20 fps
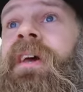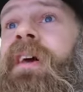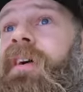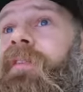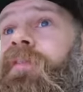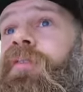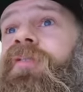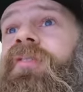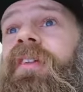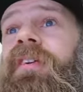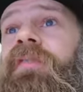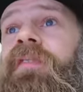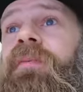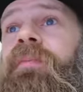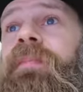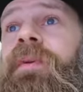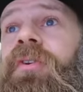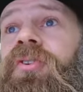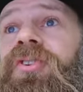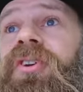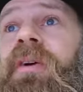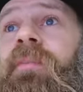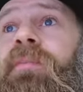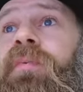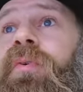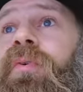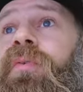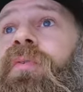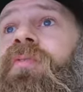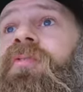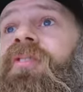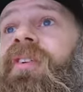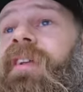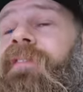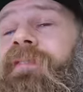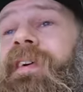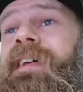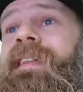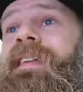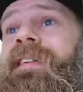I've used different beard shampoos and I
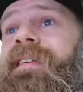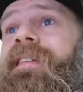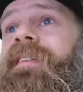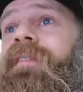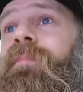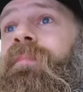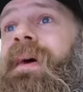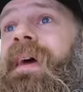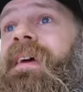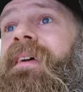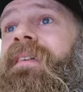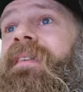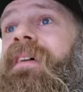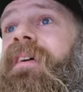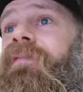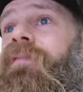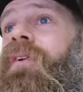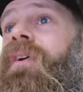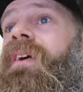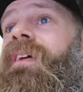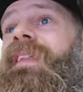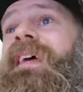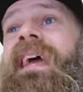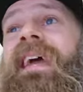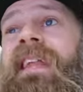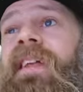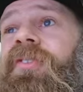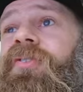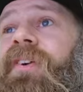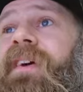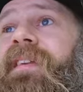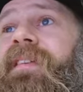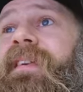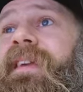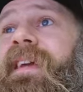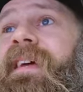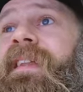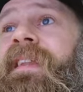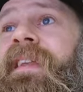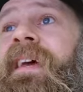find this is the best, I've not had any dry
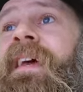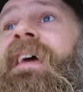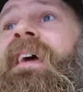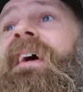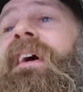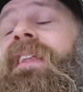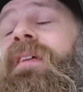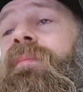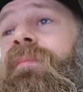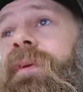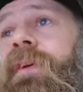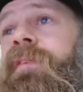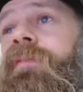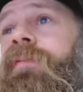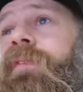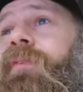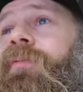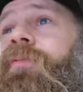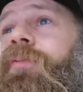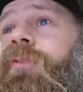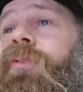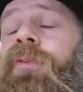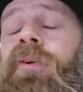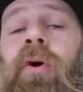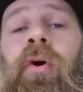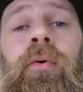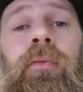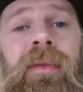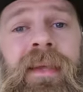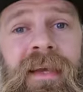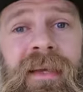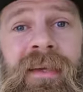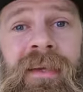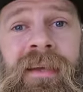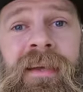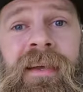skin and the beard feels good all day.